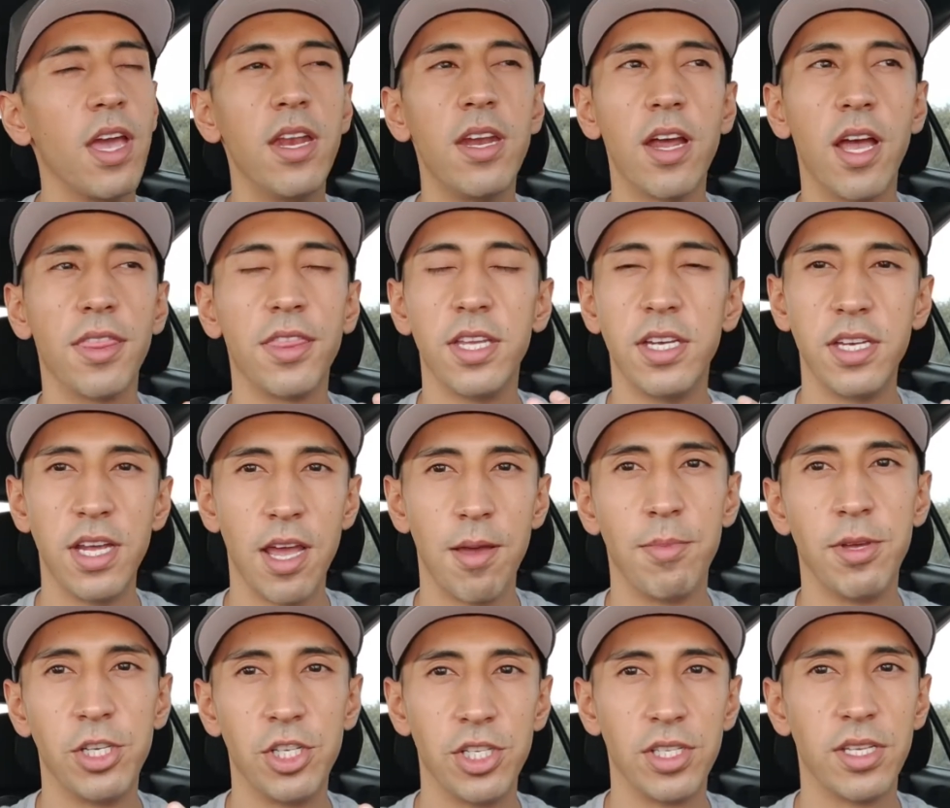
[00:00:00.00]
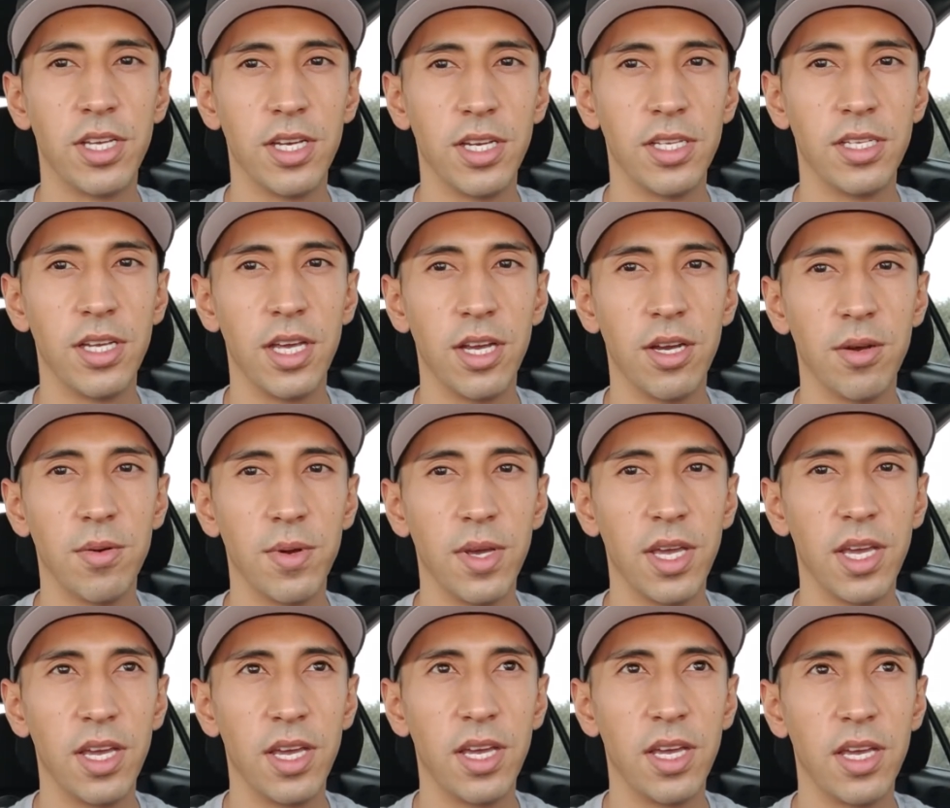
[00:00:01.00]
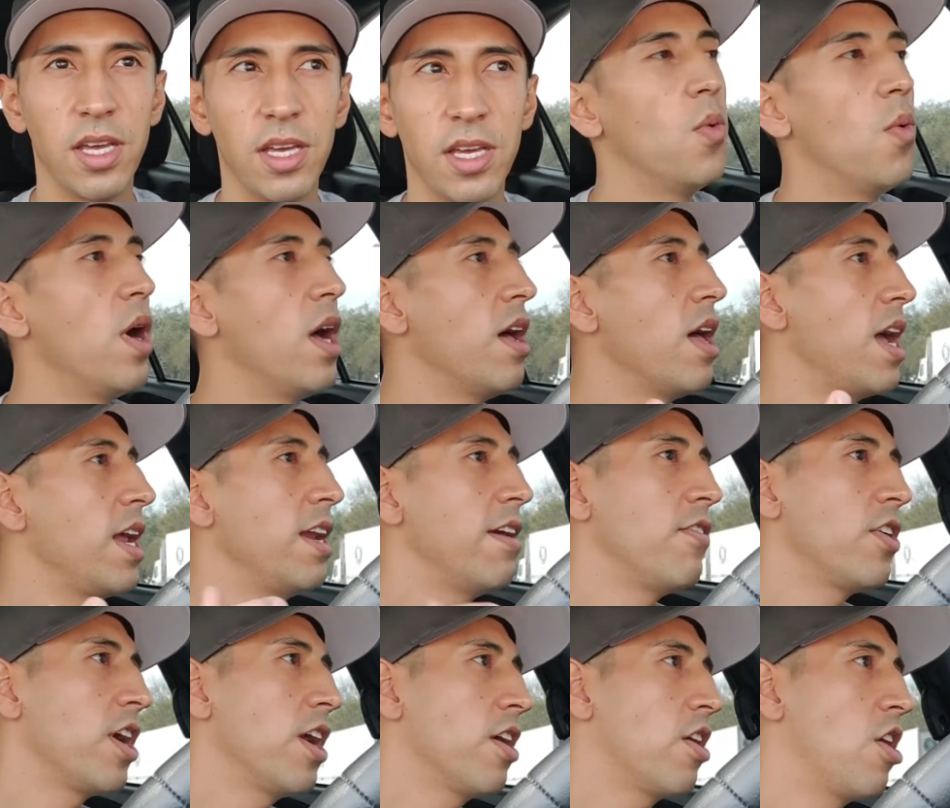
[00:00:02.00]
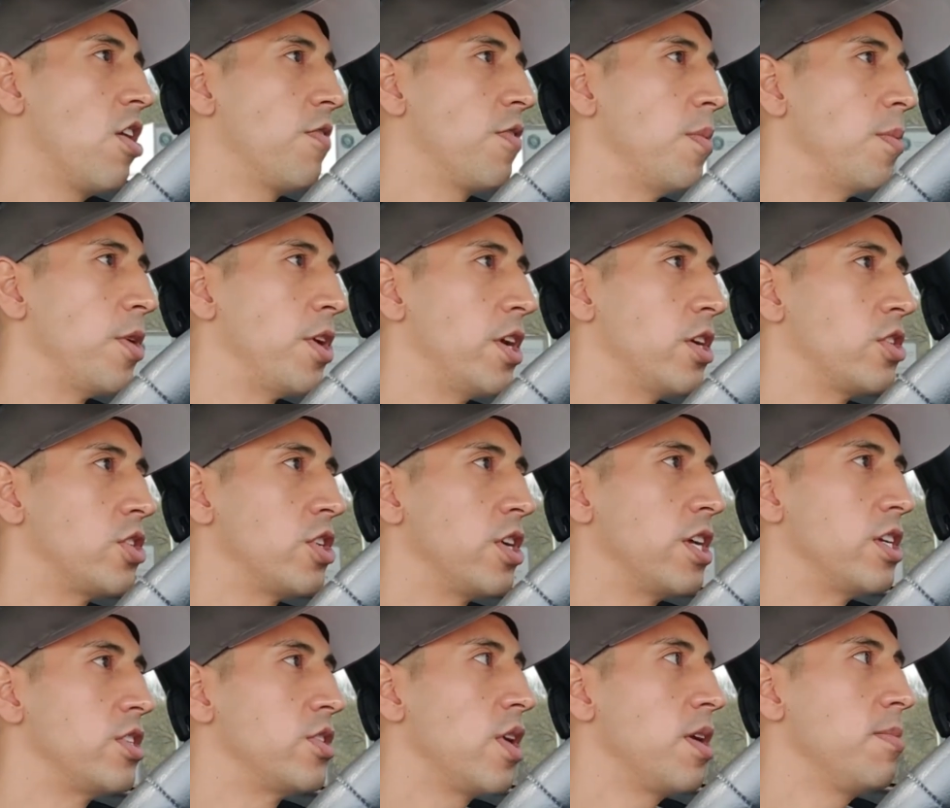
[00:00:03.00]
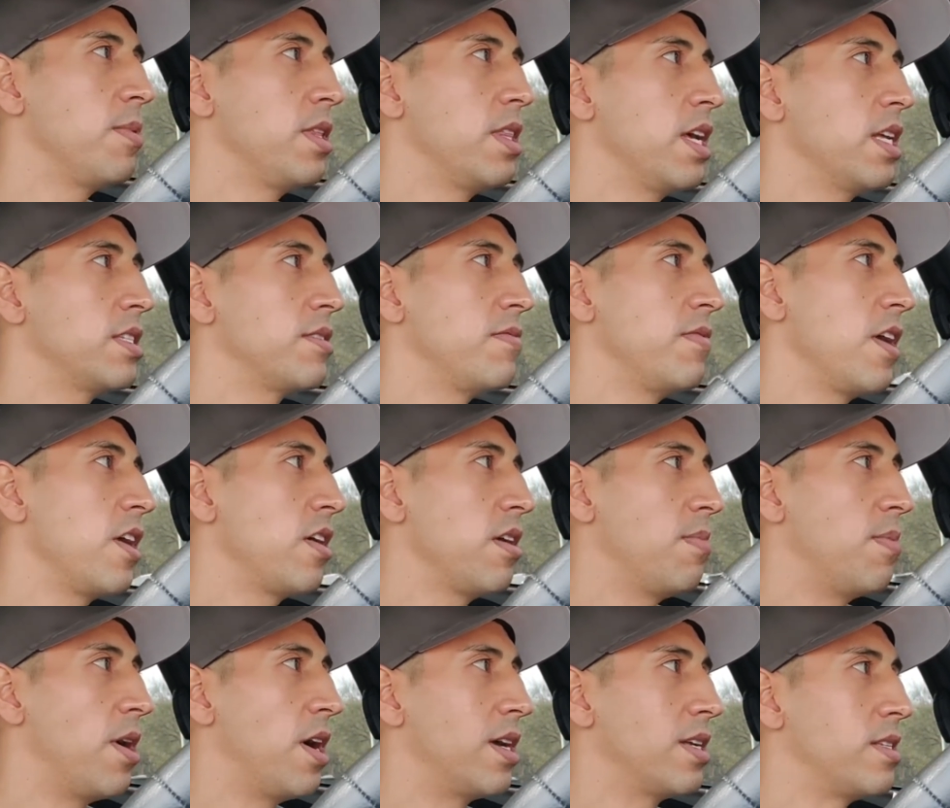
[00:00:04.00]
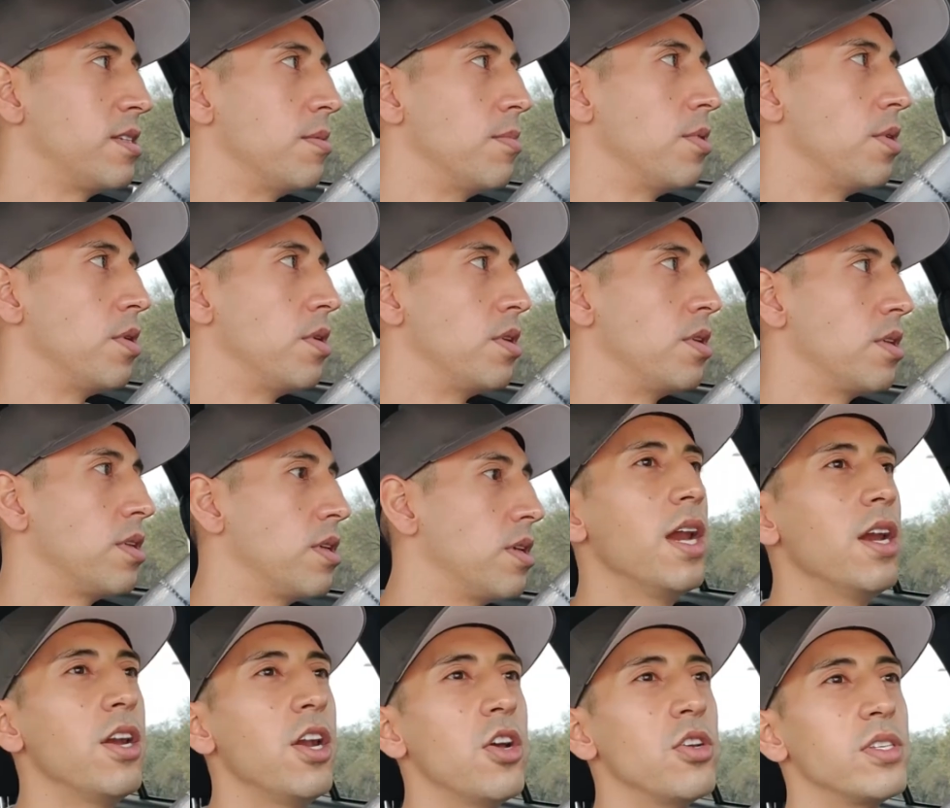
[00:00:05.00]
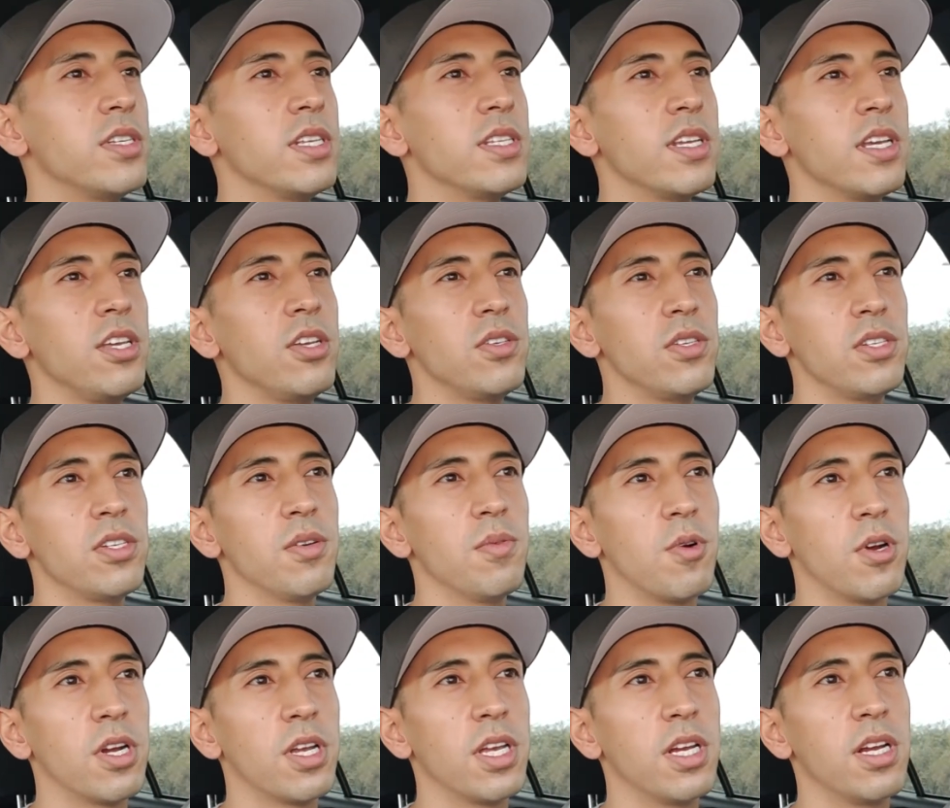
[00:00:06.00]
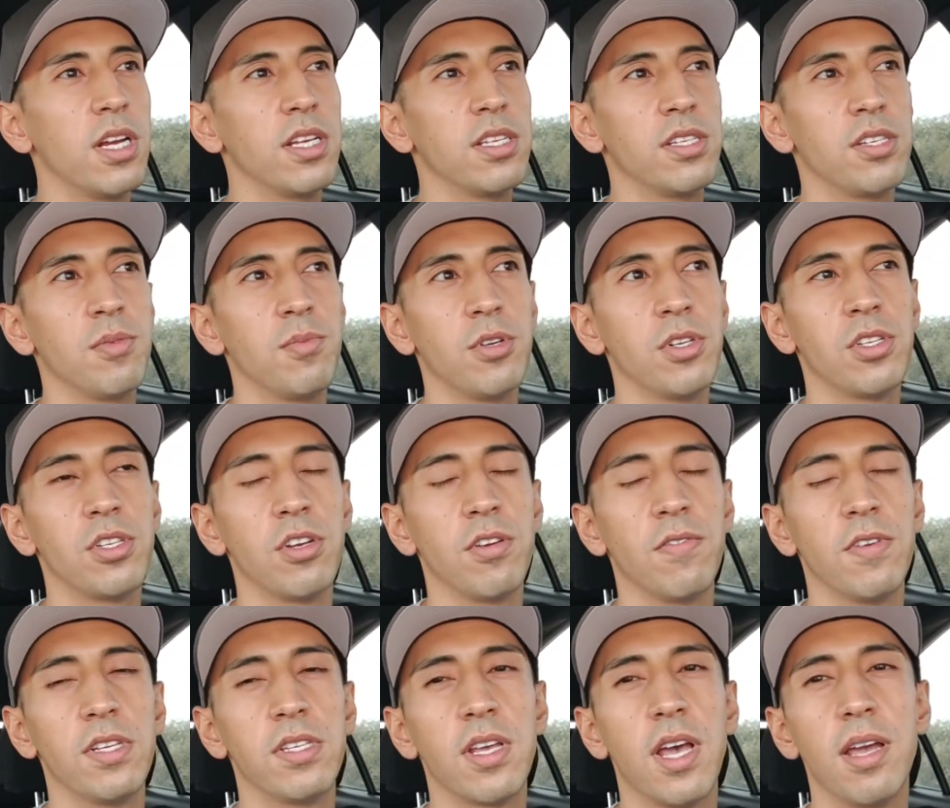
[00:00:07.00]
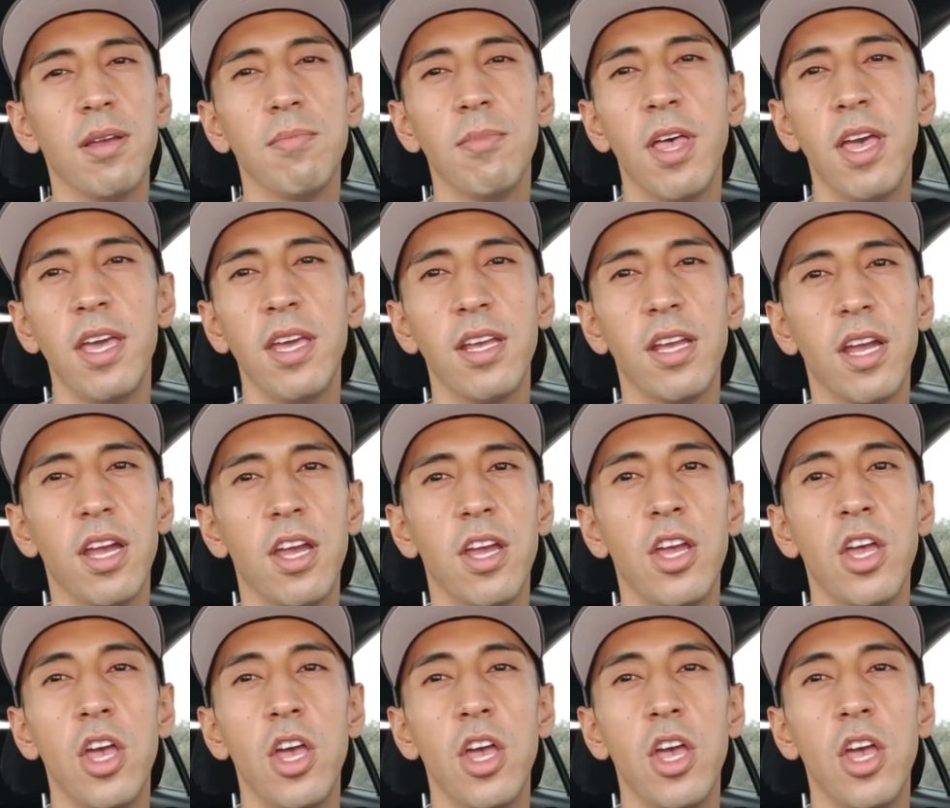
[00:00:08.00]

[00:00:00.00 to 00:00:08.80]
And not the damage is going to take a week. Well, I never got a call from her yesterday, so I mean, that's very possible. I don't know. Since I used to work in customer service, I'm like